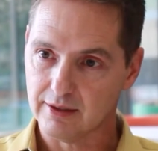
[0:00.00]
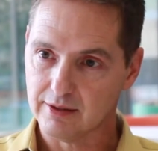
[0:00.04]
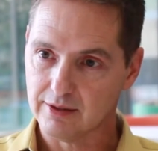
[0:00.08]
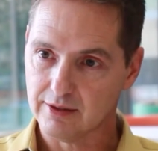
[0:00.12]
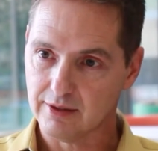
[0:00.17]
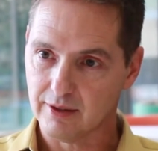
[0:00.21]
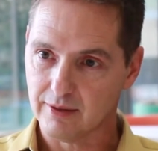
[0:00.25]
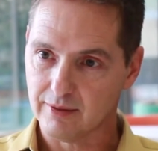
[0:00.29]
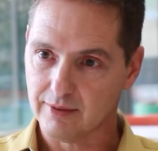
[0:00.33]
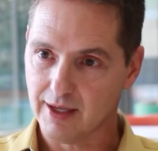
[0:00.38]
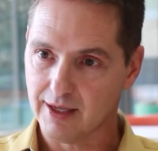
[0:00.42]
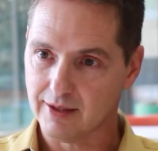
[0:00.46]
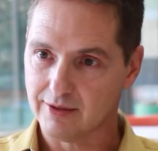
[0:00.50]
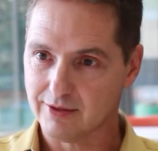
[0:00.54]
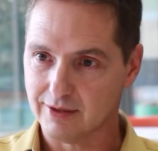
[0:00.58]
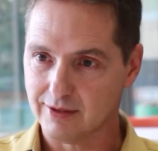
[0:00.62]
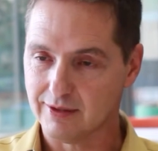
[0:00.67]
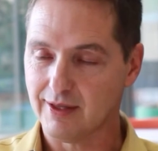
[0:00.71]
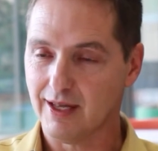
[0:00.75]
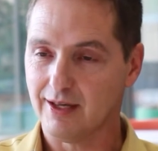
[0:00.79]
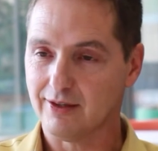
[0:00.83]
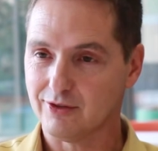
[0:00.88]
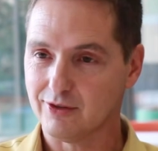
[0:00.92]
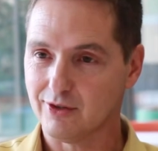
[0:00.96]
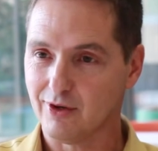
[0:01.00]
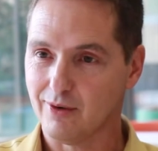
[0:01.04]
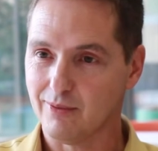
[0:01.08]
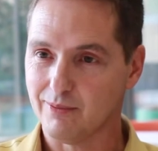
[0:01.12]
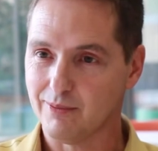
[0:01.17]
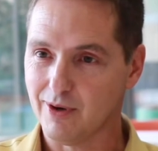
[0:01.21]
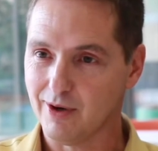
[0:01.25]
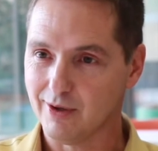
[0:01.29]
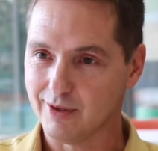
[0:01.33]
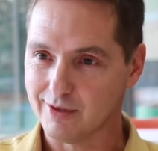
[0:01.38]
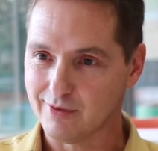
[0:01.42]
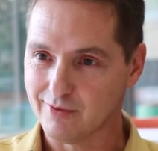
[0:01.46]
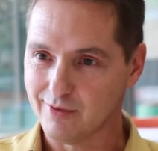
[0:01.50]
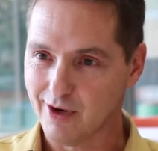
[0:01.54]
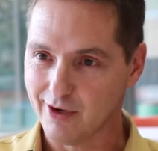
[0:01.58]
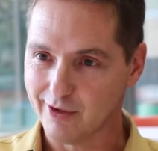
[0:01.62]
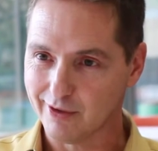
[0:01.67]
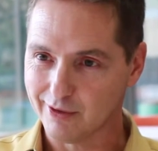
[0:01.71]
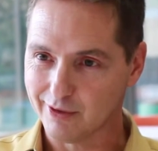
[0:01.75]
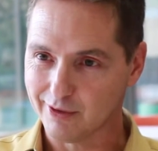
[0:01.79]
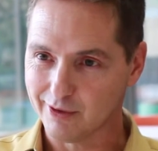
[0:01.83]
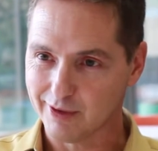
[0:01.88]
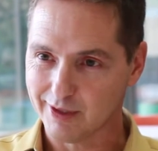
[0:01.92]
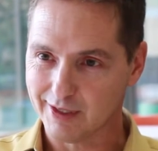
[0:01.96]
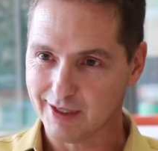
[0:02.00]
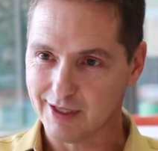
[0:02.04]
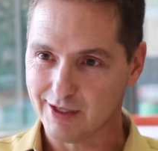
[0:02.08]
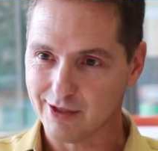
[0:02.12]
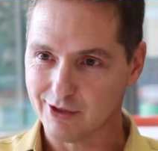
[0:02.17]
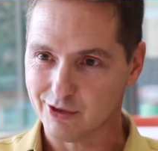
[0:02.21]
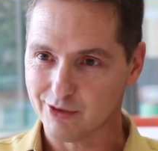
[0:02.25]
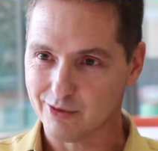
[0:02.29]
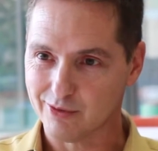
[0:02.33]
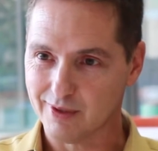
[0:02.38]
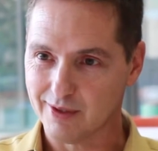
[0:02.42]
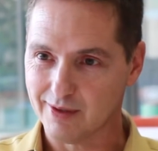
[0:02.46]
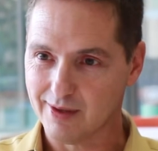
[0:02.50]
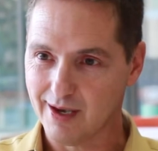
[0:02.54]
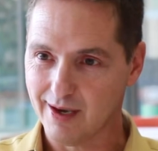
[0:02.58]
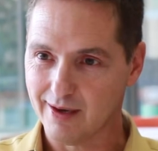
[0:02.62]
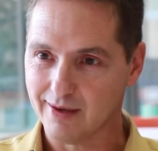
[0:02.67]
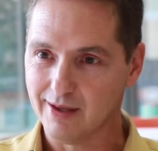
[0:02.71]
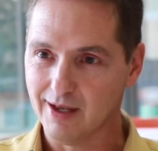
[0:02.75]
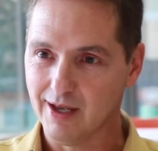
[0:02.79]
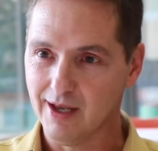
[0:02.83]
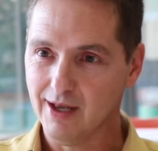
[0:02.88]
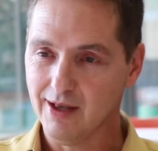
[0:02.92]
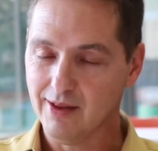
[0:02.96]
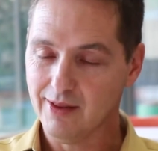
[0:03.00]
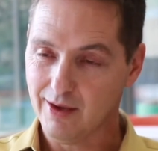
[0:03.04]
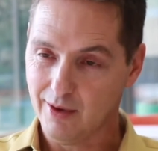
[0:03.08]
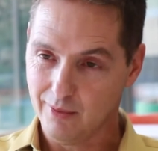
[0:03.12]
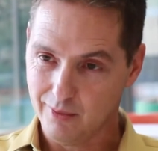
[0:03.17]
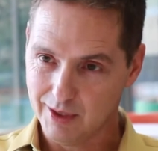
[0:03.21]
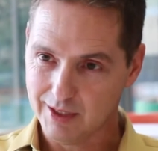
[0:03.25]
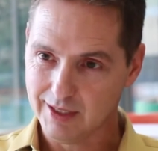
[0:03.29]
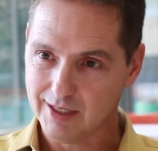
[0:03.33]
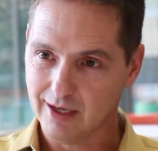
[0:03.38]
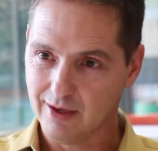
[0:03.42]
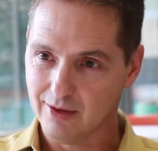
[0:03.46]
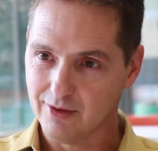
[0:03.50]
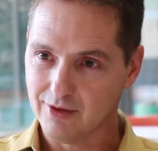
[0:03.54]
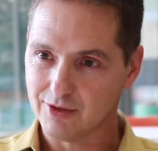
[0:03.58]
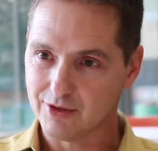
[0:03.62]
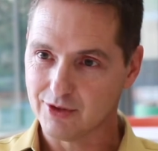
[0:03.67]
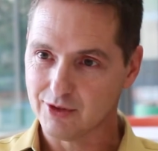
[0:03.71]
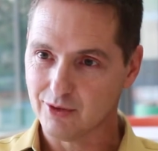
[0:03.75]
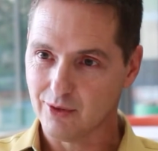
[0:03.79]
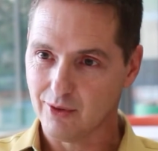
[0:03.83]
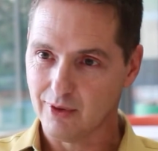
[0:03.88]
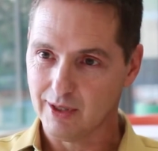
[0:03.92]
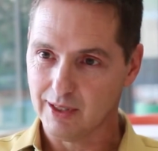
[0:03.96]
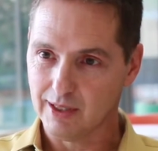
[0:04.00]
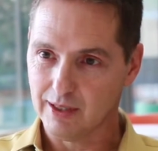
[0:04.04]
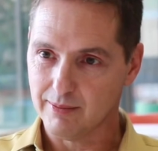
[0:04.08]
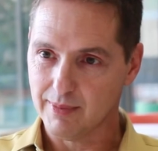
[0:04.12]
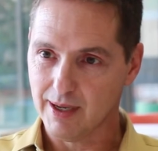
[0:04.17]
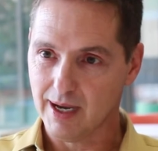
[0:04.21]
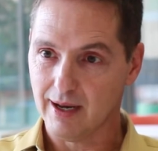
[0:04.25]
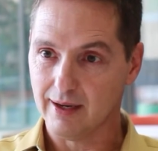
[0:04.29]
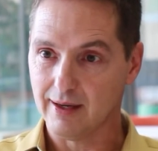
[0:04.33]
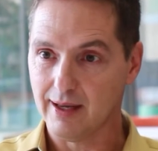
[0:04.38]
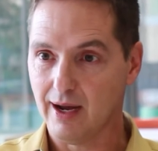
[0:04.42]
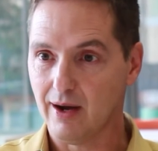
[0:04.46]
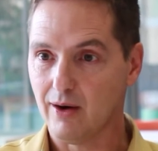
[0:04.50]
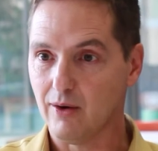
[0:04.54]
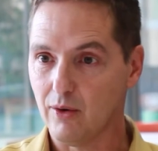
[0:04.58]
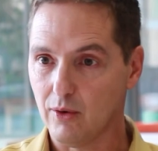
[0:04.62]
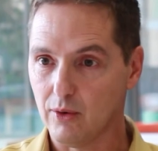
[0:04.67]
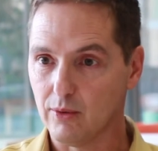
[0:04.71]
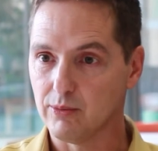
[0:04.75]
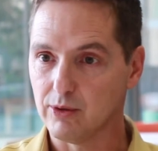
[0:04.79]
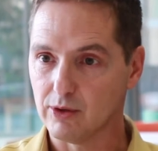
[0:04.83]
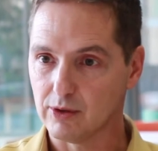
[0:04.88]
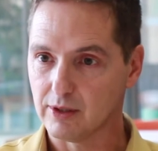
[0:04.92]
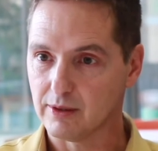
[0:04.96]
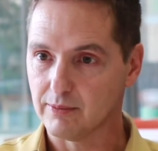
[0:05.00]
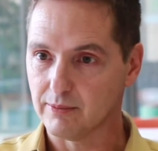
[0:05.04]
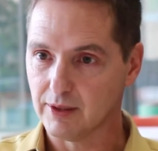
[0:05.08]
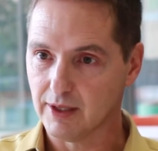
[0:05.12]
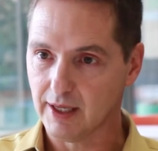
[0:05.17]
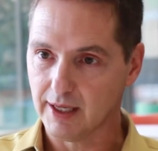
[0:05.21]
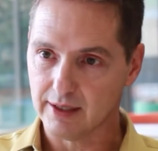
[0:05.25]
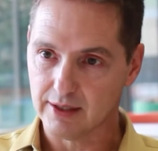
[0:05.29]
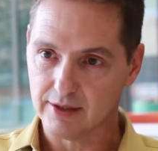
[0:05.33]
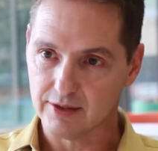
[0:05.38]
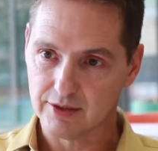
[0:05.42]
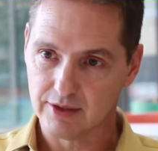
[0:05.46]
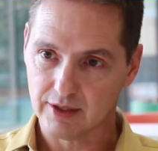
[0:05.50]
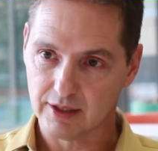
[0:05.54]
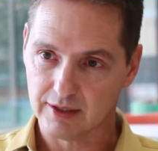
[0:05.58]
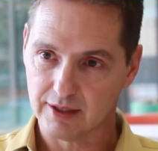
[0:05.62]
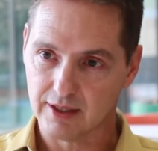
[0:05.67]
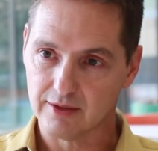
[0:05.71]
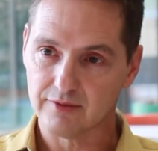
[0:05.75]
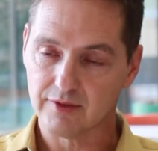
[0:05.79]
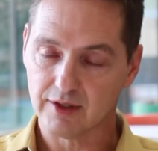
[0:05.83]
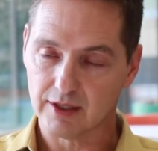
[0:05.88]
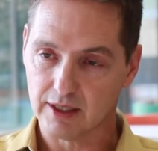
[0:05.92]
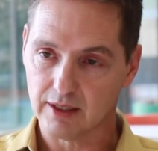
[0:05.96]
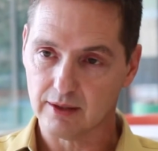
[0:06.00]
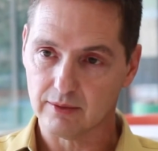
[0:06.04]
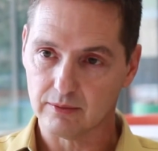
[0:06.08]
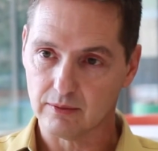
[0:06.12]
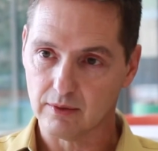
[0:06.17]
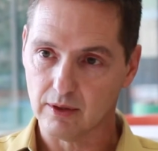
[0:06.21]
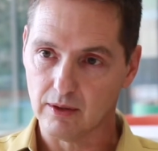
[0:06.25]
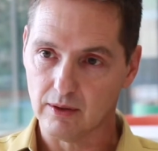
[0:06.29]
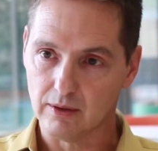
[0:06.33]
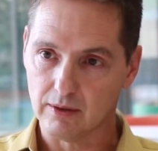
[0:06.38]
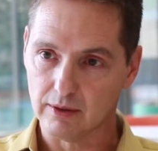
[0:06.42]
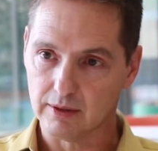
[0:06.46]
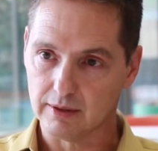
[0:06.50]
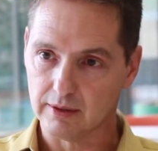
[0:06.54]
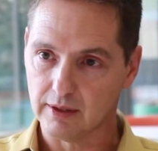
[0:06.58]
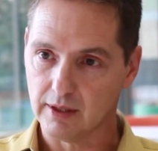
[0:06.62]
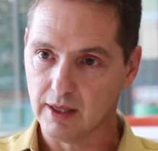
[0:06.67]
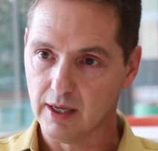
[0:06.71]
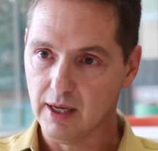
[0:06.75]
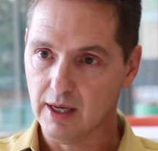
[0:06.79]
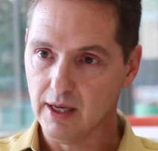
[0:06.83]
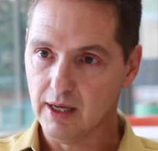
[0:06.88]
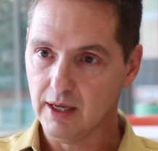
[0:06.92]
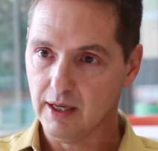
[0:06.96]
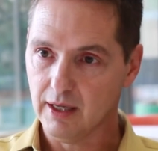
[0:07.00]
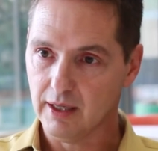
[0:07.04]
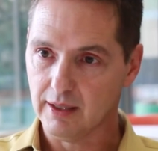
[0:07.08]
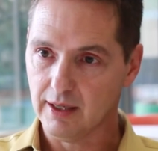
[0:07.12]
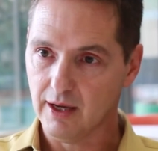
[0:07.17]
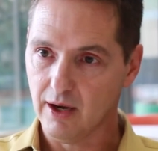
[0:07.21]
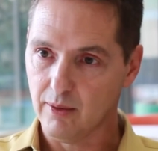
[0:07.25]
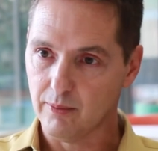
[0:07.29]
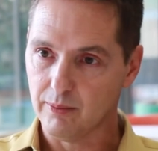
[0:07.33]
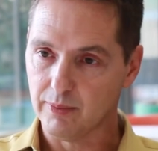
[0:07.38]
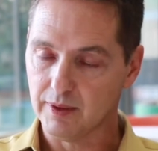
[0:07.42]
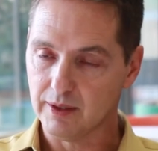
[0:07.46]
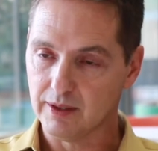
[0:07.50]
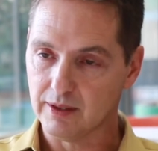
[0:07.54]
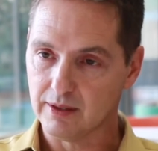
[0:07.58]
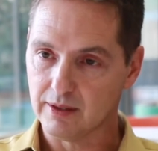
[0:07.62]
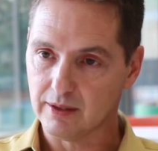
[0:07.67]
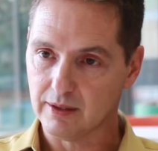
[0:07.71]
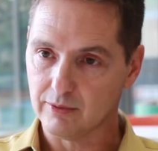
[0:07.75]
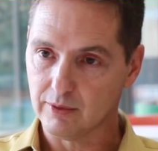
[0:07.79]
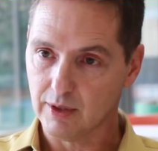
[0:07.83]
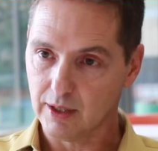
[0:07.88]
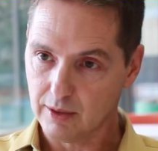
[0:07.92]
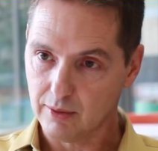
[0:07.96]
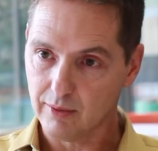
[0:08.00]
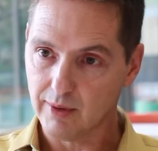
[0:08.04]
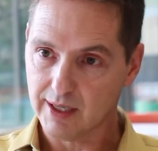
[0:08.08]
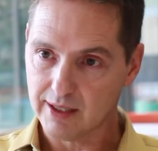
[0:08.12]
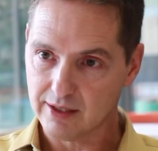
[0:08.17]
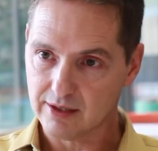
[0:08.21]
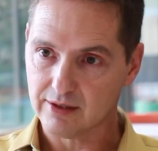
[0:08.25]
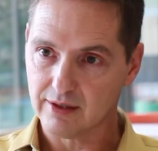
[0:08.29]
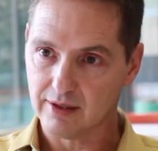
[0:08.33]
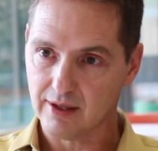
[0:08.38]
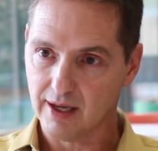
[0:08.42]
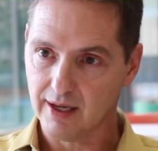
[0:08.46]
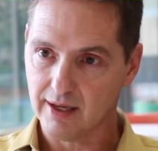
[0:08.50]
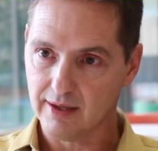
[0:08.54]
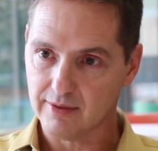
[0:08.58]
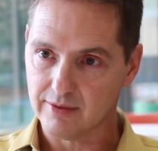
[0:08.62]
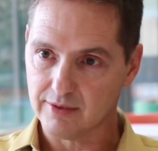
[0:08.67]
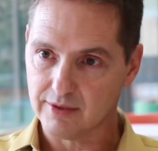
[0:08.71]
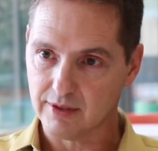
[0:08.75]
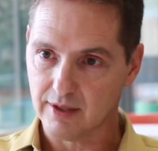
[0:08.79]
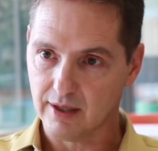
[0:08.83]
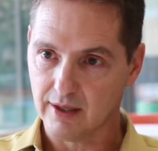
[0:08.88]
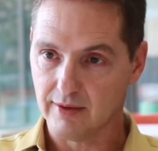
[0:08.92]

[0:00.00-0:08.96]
So that's all part of our early history, that we tell the story about how Oberlin played a significant role in helping runaway slaves.